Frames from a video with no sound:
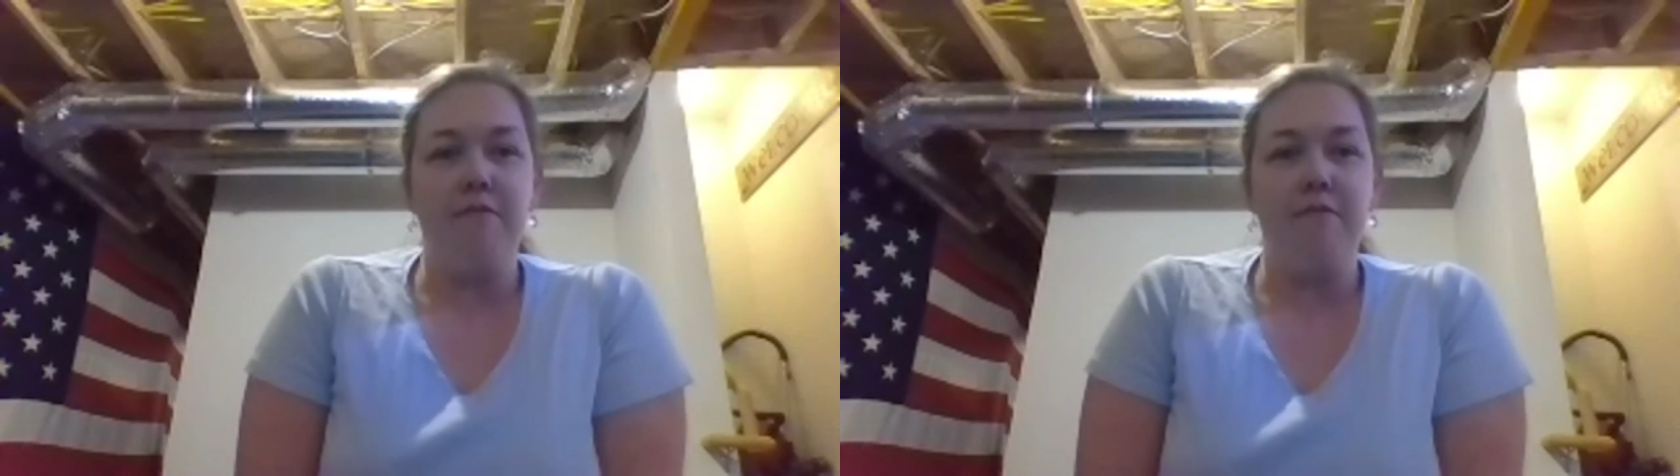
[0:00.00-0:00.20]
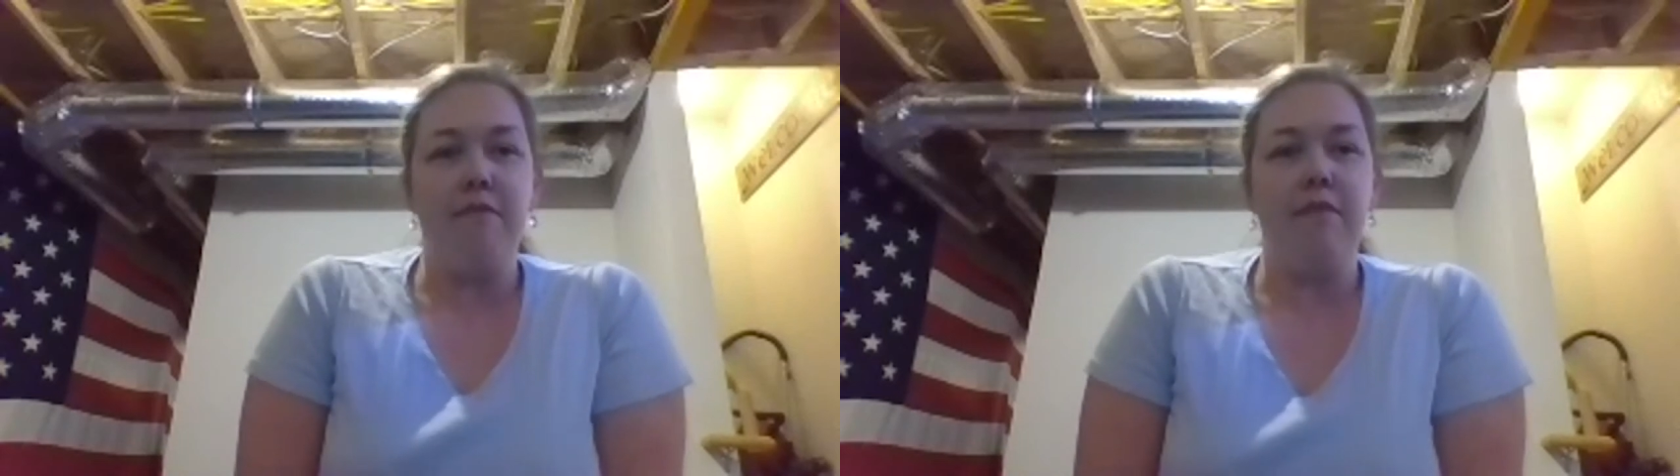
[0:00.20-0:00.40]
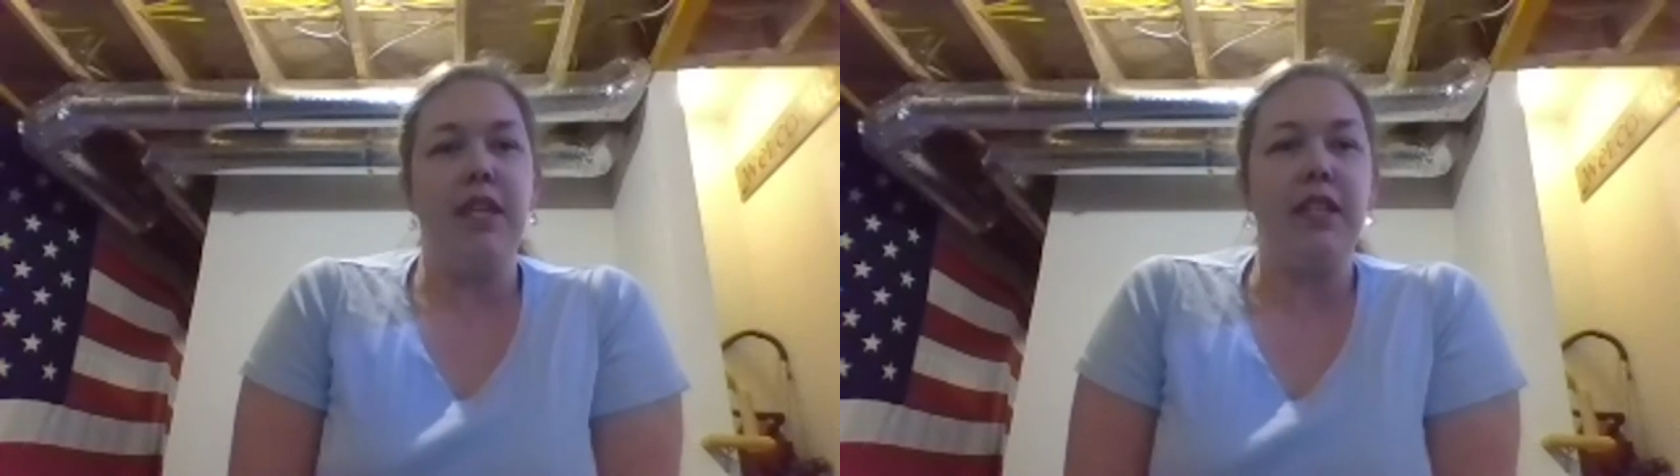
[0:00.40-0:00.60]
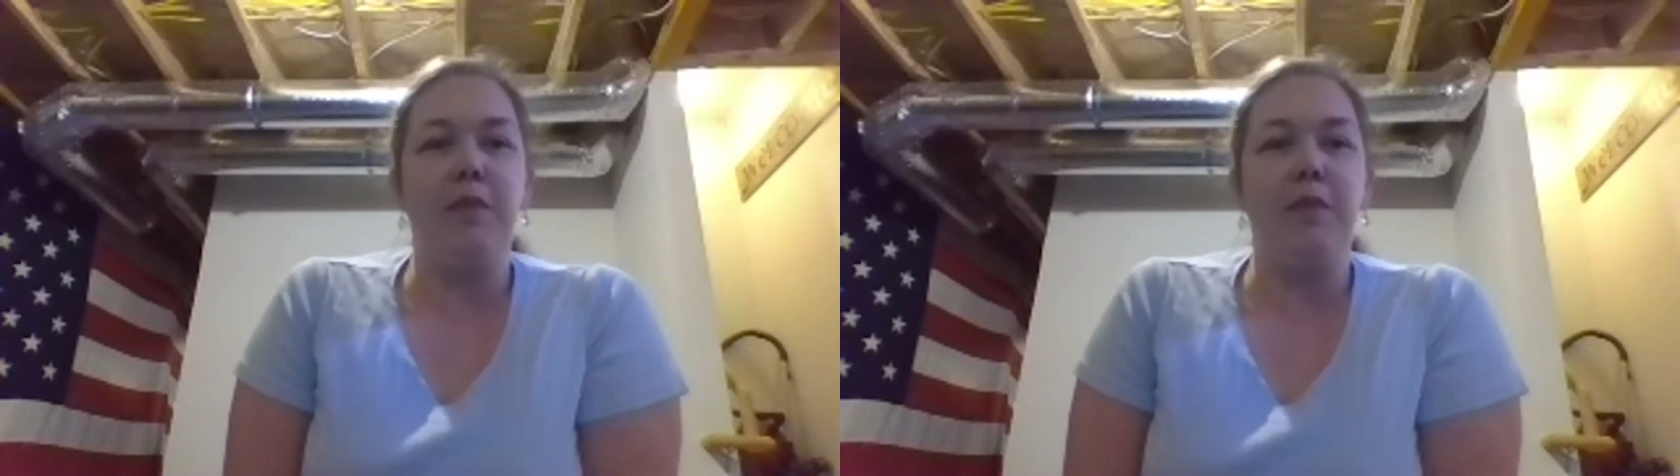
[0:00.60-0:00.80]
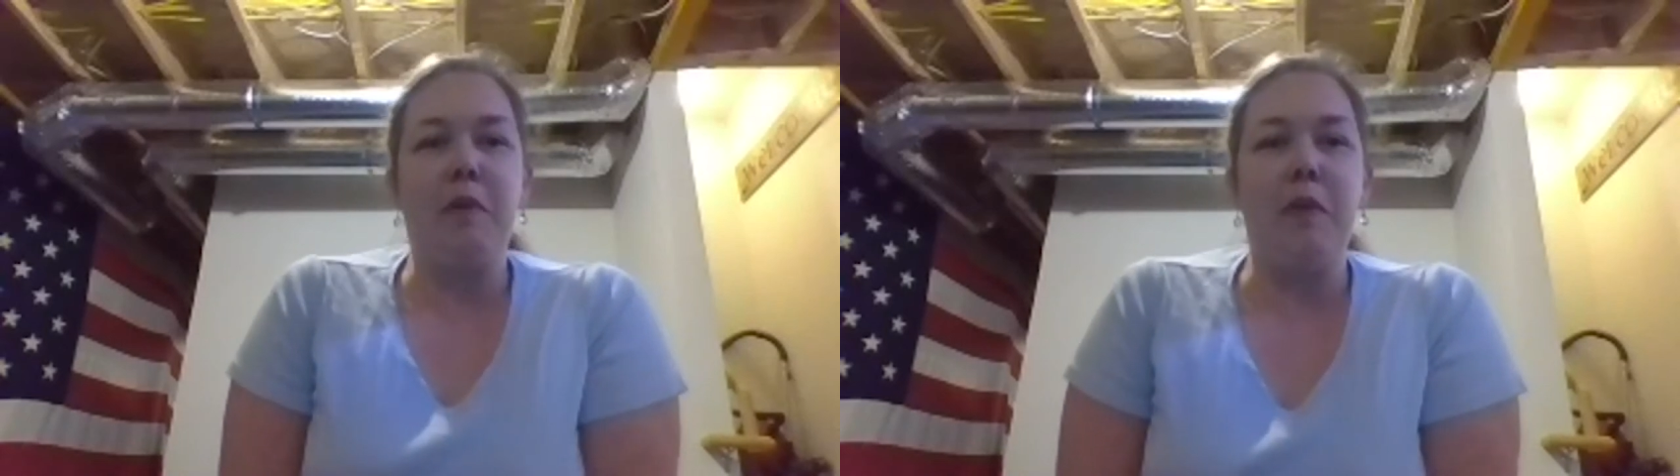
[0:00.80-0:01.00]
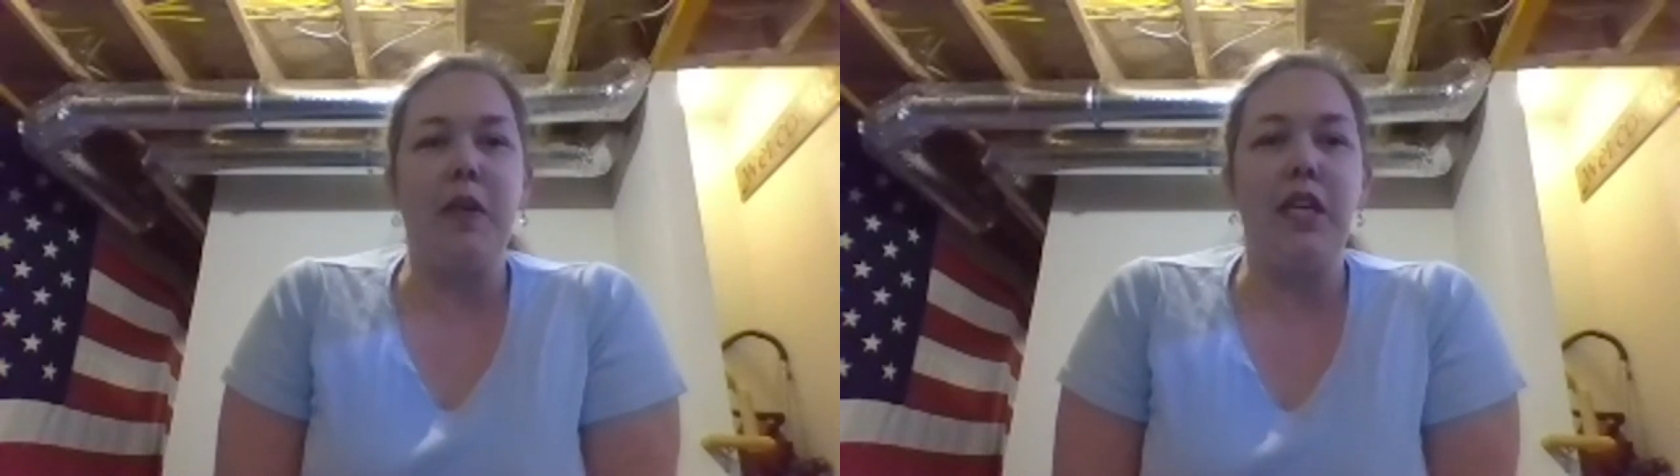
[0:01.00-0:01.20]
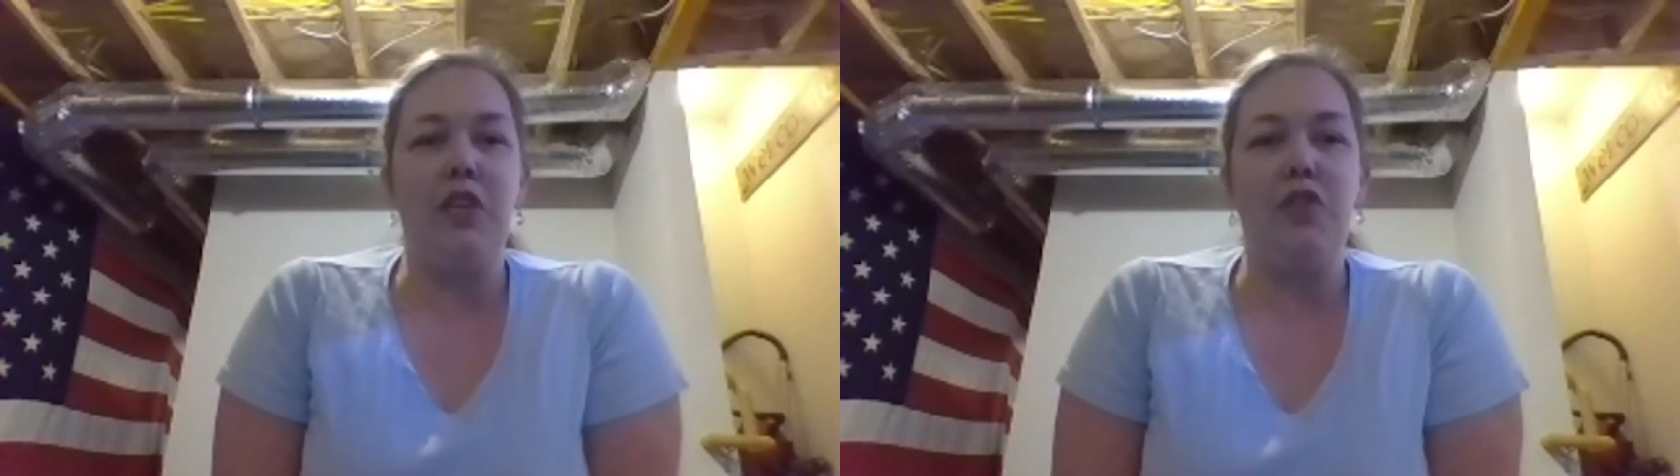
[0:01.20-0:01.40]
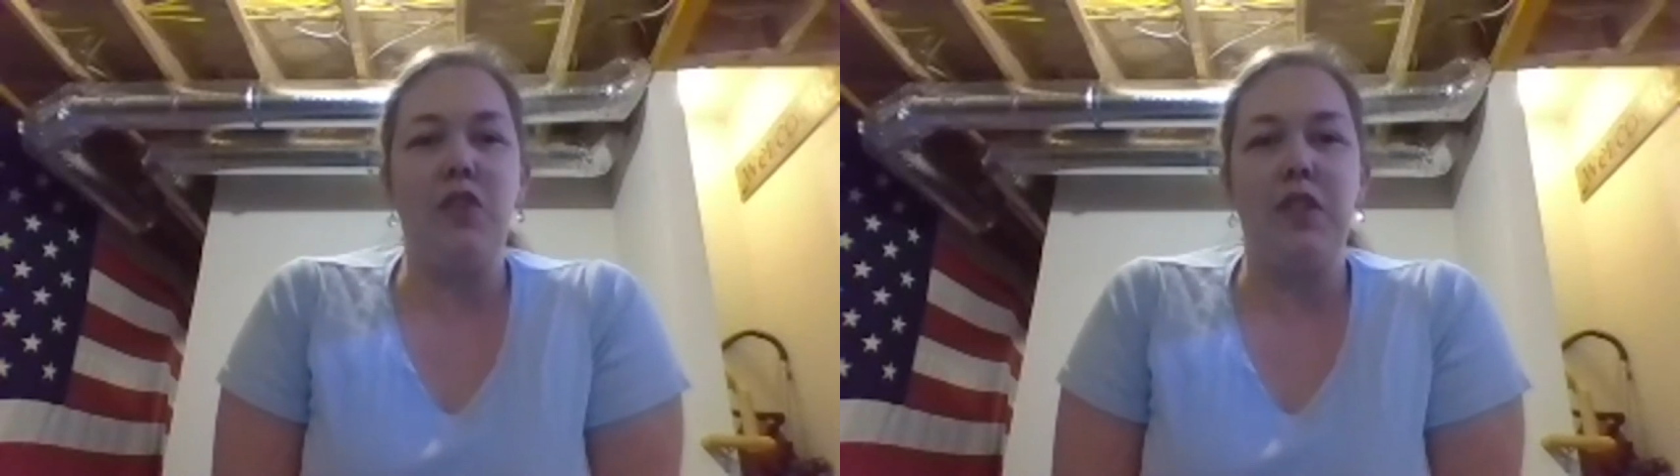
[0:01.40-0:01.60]
things if people were
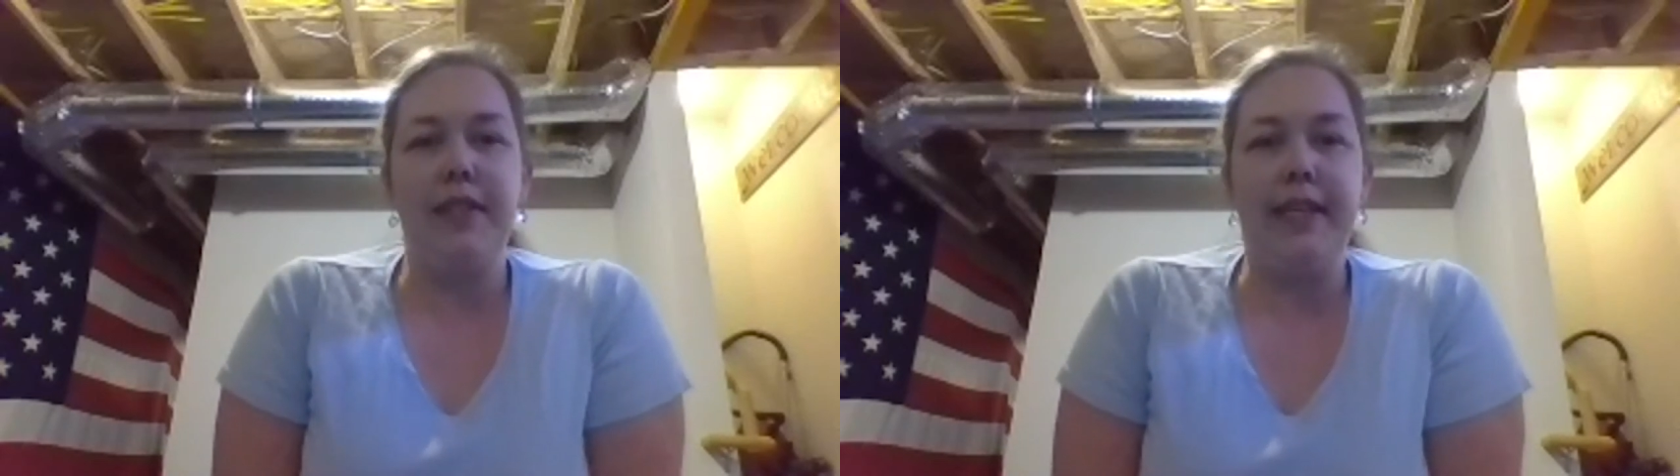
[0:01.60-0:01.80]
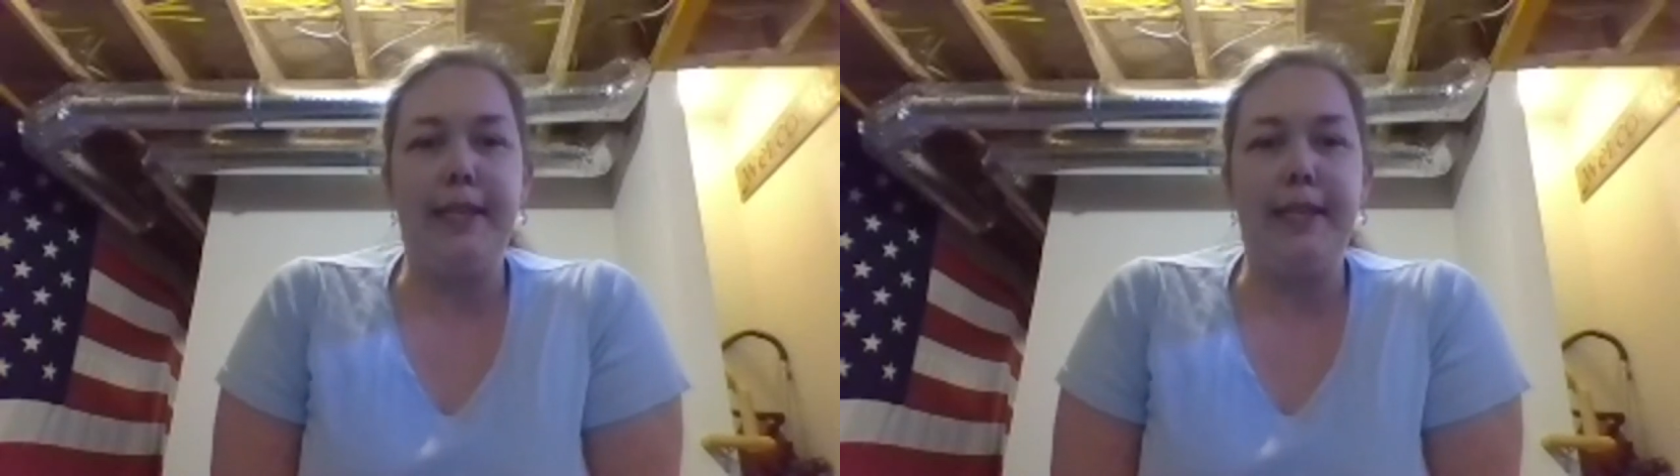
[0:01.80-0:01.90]
interested.